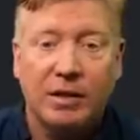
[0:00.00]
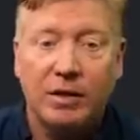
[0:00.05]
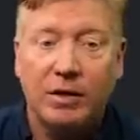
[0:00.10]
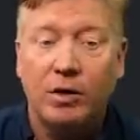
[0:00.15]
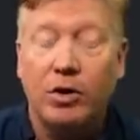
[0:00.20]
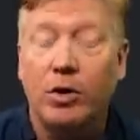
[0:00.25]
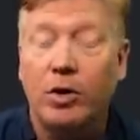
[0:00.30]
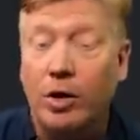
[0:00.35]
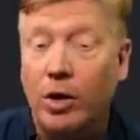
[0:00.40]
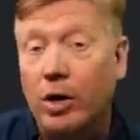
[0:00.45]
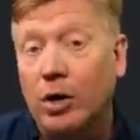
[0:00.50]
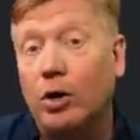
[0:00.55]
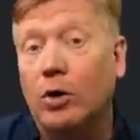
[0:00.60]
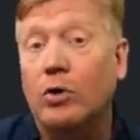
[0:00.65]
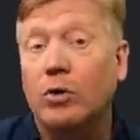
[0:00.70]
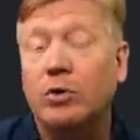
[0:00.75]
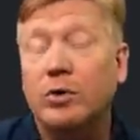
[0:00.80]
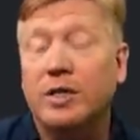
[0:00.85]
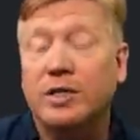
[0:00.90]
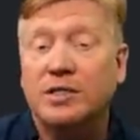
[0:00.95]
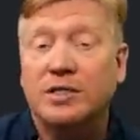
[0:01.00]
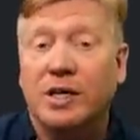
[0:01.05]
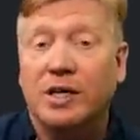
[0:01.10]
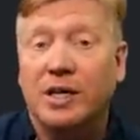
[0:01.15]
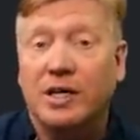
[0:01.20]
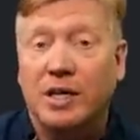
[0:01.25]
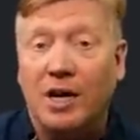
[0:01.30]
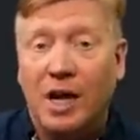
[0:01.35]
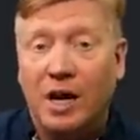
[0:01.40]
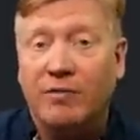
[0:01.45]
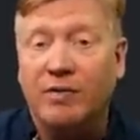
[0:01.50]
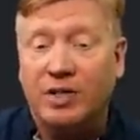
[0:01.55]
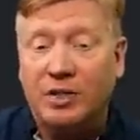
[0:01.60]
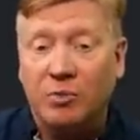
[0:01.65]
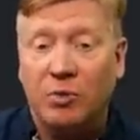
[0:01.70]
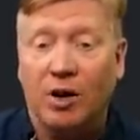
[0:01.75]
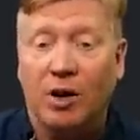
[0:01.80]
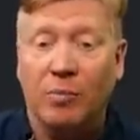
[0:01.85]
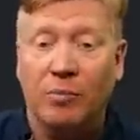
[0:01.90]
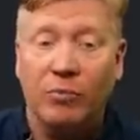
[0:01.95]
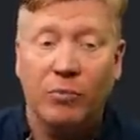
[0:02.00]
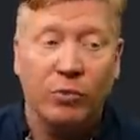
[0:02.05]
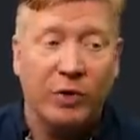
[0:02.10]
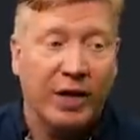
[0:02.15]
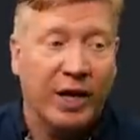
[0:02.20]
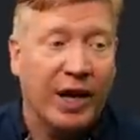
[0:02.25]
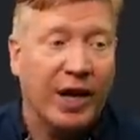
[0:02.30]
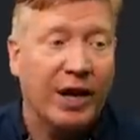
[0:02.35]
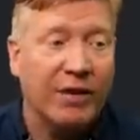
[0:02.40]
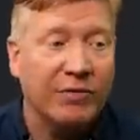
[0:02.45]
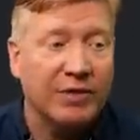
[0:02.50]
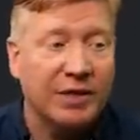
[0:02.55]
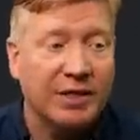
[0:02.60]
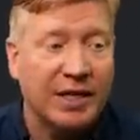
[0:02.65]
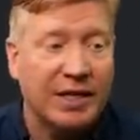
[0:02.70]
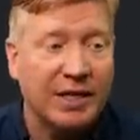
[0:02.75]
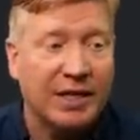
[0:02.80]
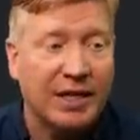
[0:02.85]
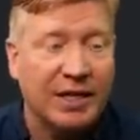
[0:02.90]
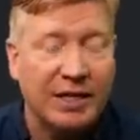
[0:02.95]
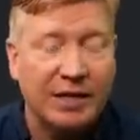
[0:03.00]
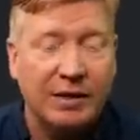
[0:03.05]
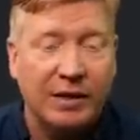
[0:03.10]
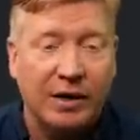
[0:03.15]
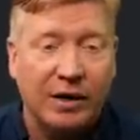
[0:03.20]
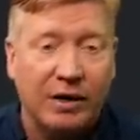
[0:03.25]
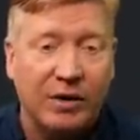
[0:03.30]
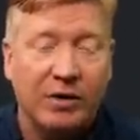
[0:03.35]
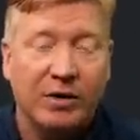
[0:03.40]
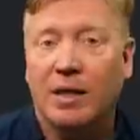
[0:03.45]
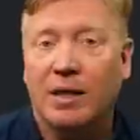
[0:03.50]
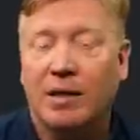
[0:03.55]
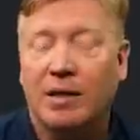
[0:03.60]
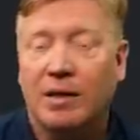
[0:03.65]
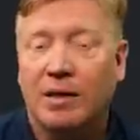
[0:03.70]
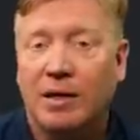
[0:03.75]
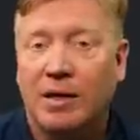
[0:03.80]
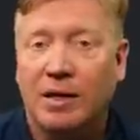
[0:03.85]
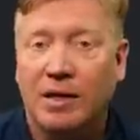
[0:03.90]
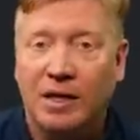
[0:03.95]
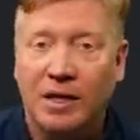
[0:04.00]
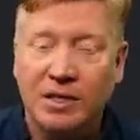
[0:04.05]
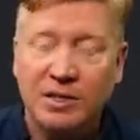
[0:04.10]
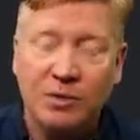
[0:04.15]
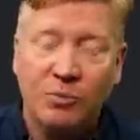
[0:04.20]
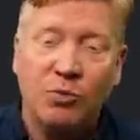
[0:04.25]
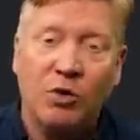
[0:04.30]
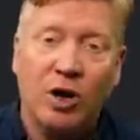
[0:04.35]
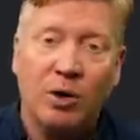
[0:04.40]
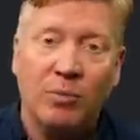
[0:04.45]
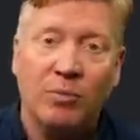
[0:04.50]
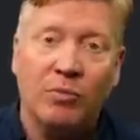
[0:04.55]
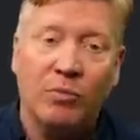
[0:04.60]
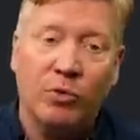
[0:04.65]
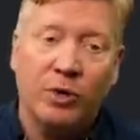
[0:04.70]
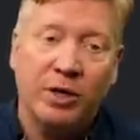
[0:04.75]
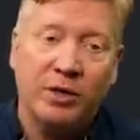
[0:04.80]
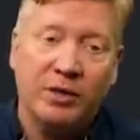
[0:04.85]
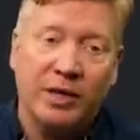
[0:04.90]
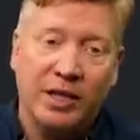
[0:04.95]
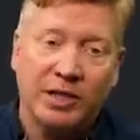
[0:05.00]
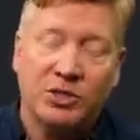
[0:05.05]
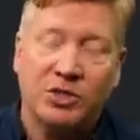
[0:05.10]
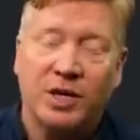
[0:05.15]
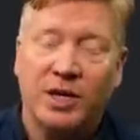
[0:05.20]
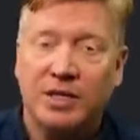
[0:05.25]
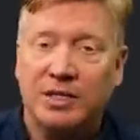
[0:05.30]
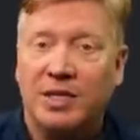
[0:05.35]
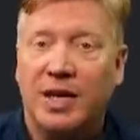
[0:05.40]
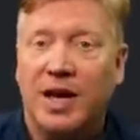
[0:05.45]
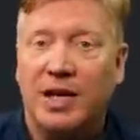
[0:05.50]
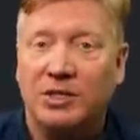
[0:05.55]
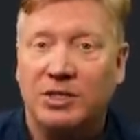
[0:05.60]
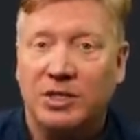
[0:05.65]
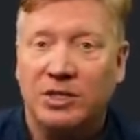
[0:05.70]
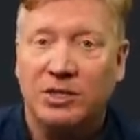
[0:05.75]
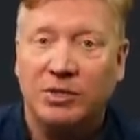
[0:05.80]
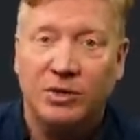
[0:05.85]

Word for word: No, it's not a convex problem. We have the data in there, it is a problem with Next.js caching. So